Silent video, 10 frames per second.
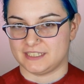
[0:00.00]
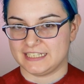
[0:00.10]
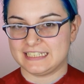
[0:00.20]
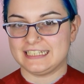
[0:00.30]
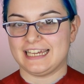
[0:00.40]

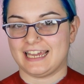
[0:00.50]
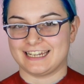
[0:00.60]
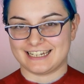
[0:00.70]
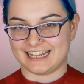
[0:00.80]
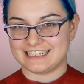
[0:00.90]
ready,
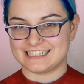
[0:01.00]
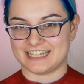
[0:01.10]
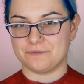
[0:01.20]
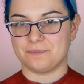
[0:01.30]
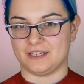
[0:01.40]
and next
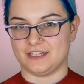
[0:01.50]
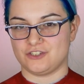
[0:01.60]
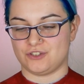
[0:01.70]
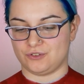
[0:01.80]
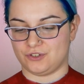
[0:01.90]
step
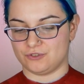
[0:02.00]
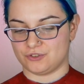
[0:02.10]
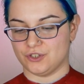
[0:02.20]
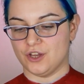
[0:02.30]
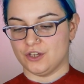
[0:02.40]
is to
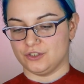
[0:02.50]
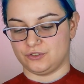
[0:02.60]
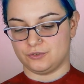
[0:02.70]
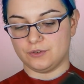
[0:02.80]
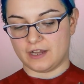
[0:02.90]
use two